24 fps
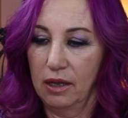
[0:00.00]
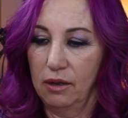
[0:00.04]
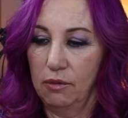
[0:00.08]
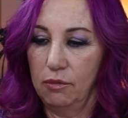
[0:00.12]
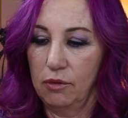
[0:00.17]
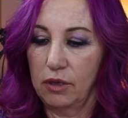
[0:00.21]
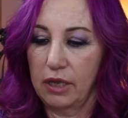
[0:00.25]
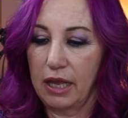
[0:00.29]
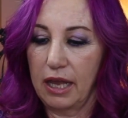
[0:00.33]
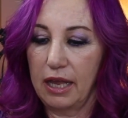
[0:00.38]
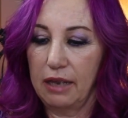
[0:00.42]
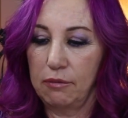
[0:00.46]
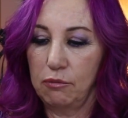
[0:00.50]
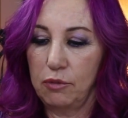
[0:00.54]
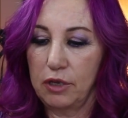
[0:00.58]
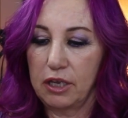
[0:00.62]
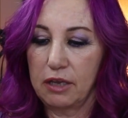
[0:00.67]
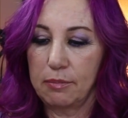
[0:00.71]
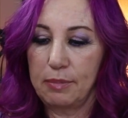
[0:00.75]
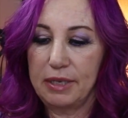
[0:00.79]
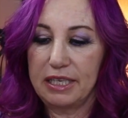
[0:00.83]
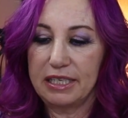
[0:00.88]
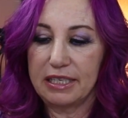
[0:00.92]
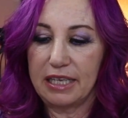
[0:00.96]
So again, we
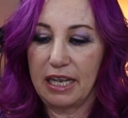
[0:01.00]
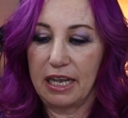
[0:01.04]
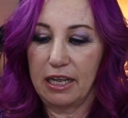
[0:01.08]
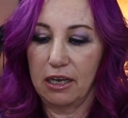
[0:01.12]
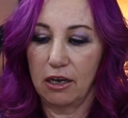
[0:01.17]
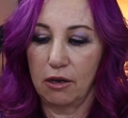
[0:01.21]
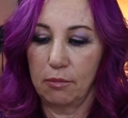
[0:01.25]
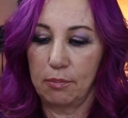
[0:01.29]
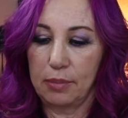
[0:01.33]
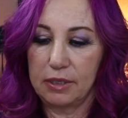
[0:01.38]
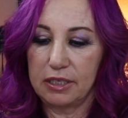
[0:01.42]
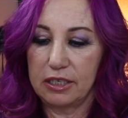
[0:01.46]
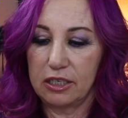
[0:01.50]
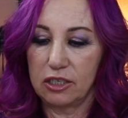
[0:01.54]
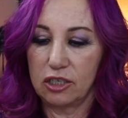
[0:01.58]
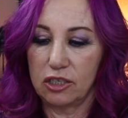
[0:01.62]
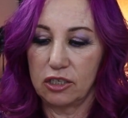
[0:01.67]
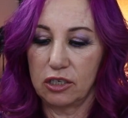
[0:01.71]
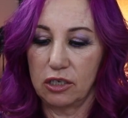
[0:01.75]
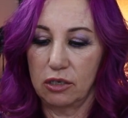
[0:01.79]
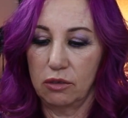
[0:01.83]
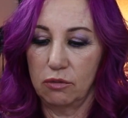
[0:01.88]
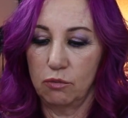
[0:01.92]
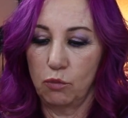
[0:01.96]
could be saying our
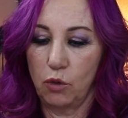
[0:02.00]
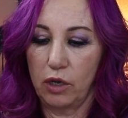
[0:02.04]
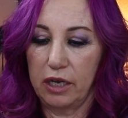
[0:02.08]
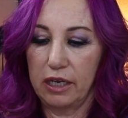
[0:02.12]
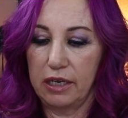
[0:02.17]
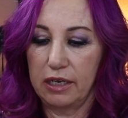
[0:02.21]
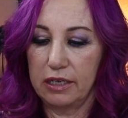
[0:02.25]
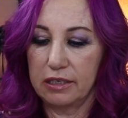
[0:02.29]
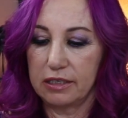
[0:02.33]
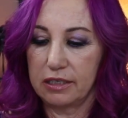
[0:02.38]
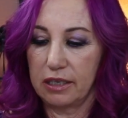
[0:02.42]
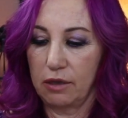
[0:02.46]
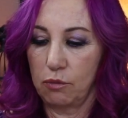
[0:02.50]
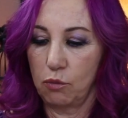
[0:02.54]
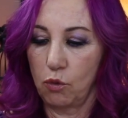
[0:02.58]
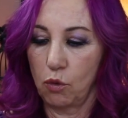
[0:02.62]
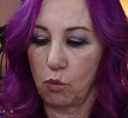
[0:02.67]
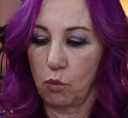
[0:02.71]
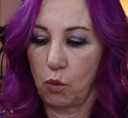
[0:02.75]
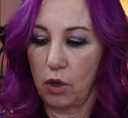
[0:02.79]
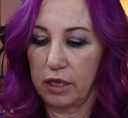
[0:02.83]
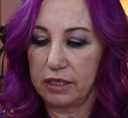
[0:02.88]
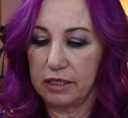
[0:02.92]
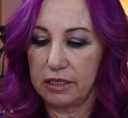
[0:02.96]
petition, what it is that we're
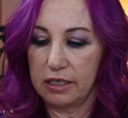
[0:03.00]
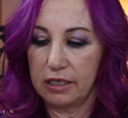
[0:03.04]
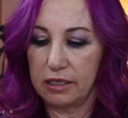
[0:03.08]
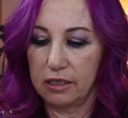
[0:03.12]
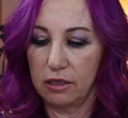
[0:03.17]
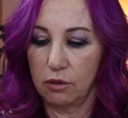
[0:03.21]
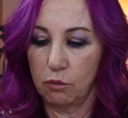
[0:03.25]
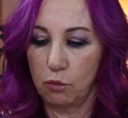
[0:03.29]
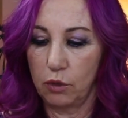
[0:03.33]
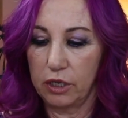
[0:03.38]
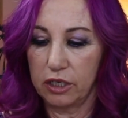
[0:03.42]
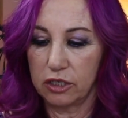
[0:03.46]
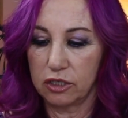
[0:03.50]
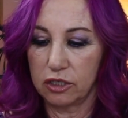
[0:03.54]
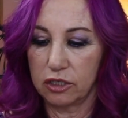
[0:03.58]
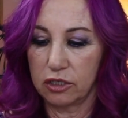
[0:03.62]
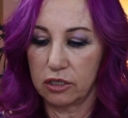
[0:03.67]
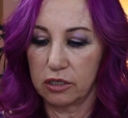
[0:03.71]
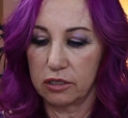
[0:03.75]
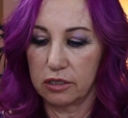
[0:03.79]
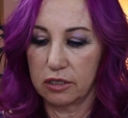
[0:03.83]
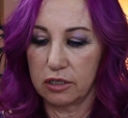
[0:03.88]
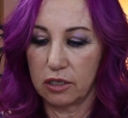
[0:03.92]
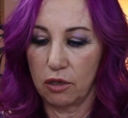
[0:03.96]
wanting, the
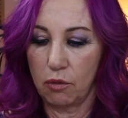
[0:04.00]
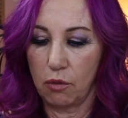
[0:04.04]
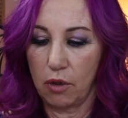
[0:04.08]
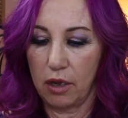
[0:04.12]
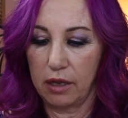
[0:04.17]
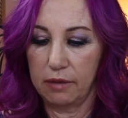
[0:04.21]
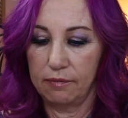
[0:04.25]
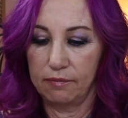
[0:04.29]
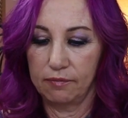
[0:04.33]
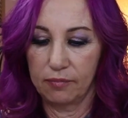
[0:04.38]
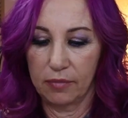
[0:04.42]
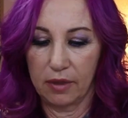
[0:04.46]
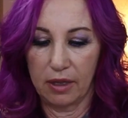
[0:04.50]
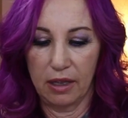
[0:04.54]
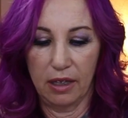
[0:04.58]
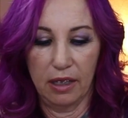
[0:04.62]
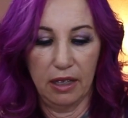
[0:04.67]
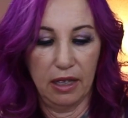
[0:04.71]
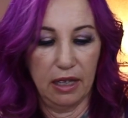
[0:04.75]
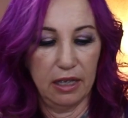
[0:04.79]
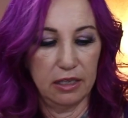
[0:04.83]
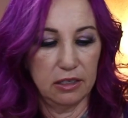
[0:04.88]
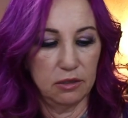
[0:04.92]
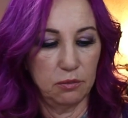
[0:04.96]
wish, and so on
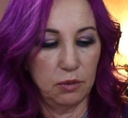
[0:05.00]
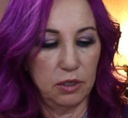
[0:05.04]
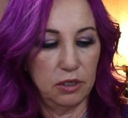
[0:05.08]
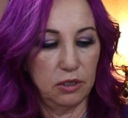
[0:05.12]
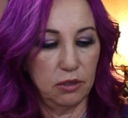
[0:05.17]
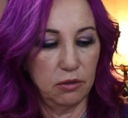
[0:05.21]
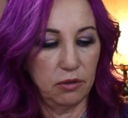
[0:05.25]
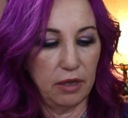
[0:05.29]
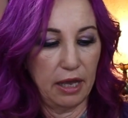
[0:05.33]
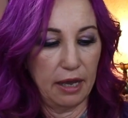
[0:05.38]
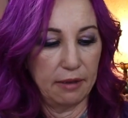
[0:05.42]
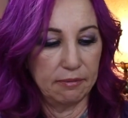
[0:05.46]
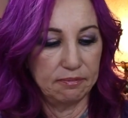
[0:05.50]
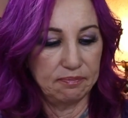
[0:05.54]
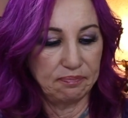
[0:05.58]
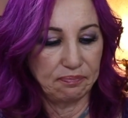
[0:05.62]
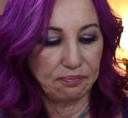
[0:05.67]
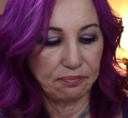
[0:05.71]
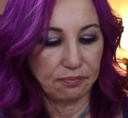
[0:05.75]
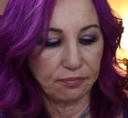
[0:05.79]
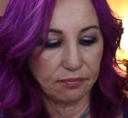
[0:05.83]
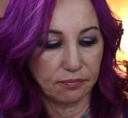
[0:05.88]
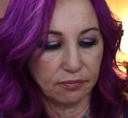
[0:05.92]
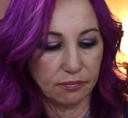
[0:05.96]
as we do that.
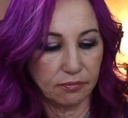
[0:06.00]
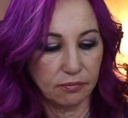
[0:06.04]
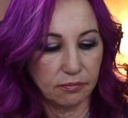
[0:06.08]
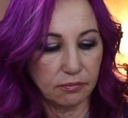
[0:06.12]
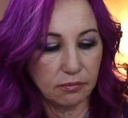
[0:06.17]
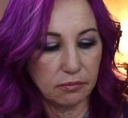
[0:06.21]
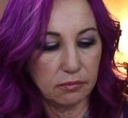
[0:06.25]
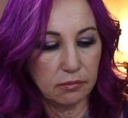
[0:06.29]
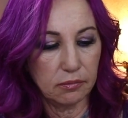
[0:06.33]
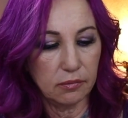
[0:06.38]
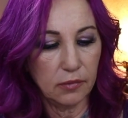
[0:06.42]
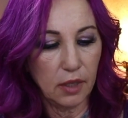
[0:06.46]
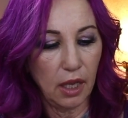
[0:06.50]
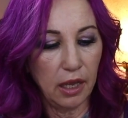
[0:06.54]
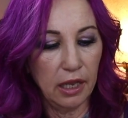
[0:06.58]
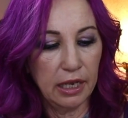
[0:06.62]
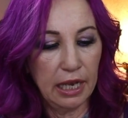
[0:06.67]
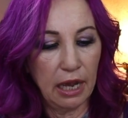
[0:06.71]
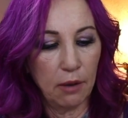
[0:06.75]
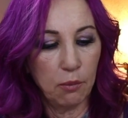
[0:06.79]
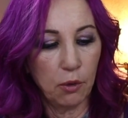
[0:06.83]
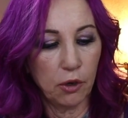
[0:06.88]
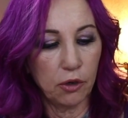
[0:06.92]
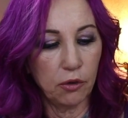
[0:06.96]

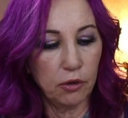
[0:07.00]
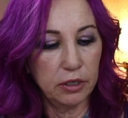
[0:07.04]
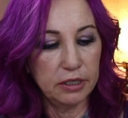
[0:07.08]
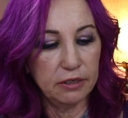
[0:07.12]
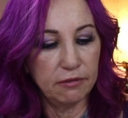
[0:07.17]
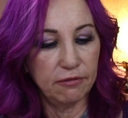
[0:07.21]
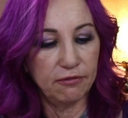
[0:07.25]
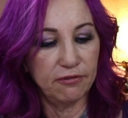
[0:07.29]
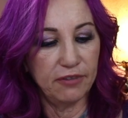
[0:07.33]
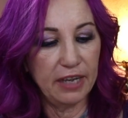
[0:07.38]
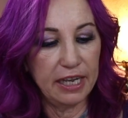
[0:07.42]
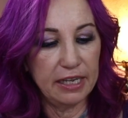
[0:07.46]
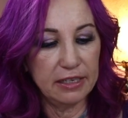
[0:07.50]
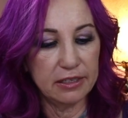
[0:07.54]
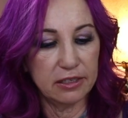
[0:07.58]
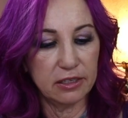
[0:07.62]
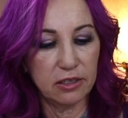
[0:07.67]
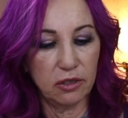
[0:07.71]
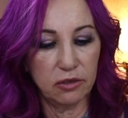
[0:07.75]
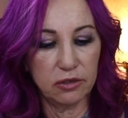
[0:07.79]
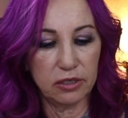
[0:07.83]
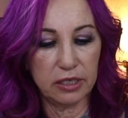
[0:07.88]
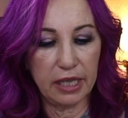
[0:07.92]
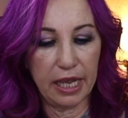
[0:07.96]
Now we're going to face
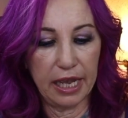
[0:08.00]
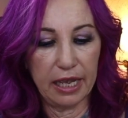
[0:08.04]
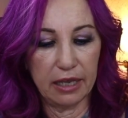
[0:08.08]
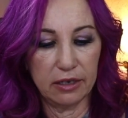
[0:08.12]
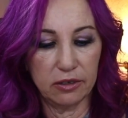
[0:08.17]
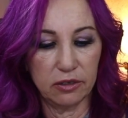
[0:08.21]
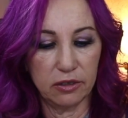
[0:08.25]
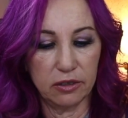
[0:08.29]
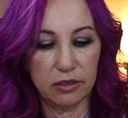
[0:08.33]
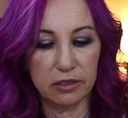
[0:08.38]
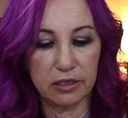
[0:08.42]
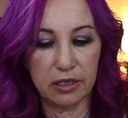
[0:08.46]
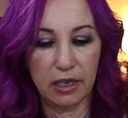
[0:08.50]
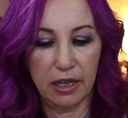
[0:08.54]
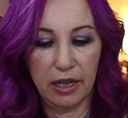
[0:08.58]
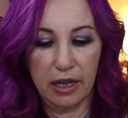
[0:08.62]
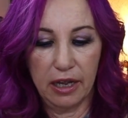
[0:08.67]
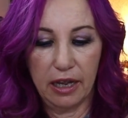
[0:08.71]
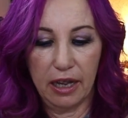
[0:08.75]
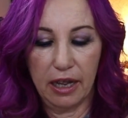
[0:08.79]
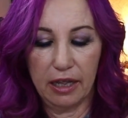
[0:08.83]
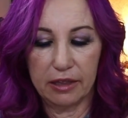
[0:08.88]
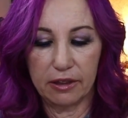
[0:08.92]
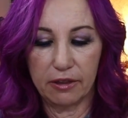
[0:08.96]
those candles
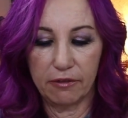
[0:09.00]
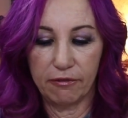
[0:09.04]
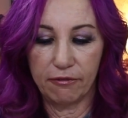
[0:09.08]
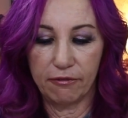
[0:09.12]
at the